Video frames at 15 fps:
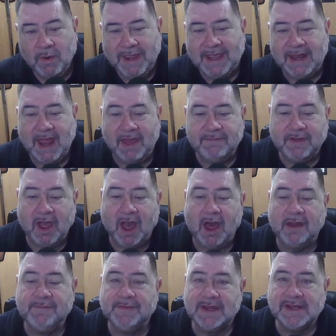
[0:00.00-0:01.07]
We can have
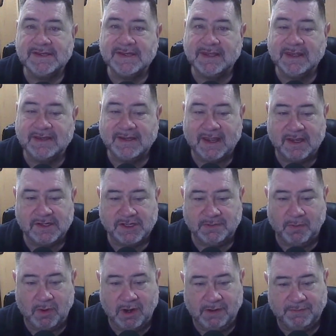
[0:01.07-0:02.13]
confidence in the
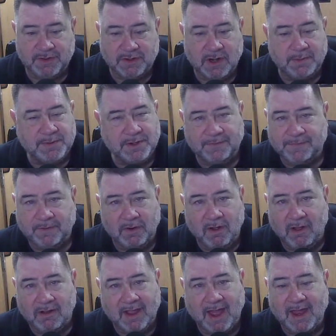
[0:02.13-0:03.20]
testimony of Scripture for
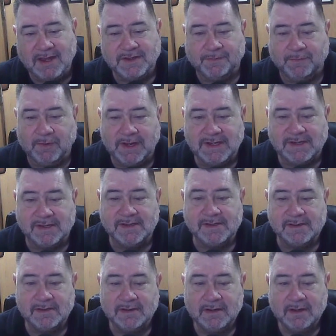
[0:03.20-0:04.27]
all kinds of
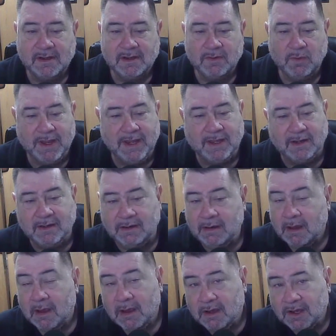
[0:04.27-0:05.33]
reasons. We
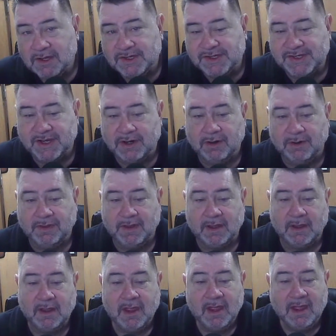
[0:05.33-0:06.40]
can consider
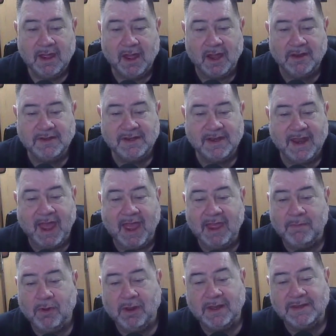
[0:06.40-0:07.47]
the
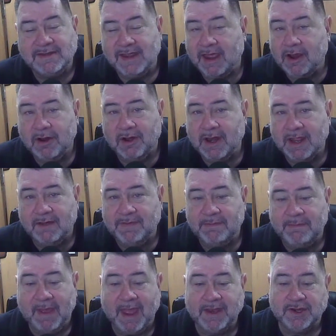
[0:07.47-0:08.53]
undeniable integrity of
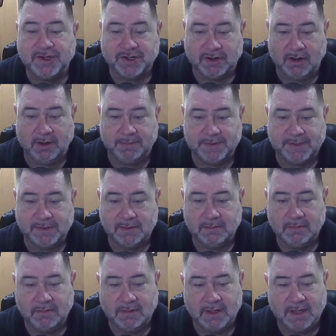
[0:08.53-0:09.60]
the manuscripts,
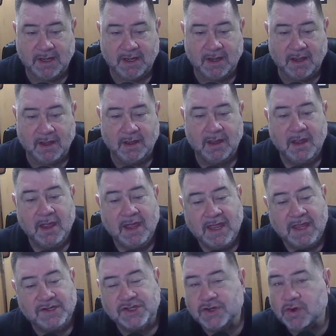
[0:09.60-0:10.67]
the
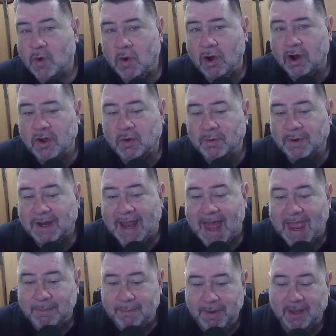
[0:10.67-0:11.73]
historical
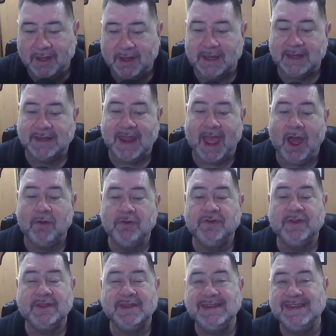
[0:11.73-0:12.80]
reliability down
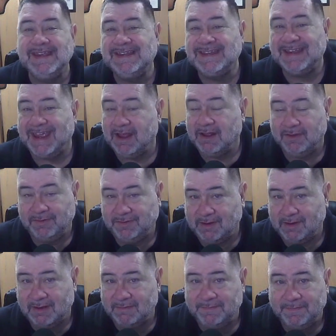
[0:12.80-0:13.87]
to the details
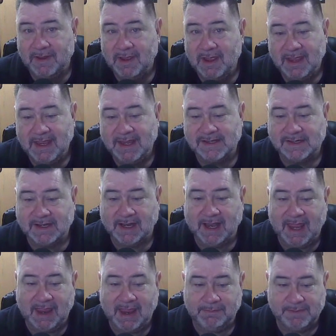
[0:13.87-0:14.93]
of its
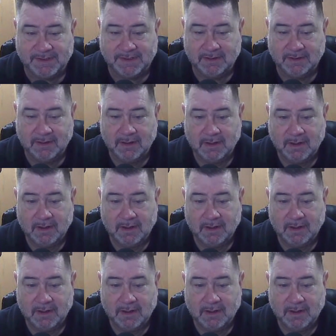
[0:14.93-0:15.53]
claims,